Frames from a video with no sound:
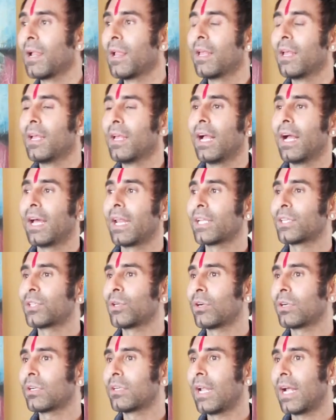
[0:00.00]
and I
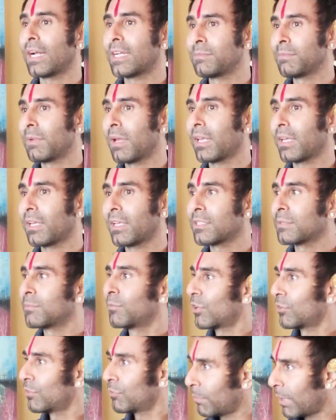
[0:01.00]
thought Latin American is
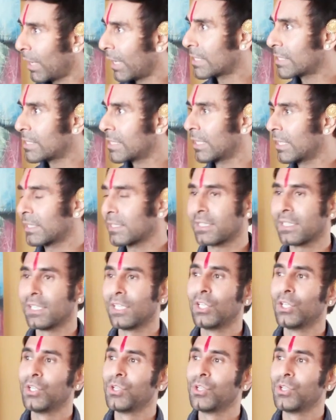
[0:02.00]
more of a man dance.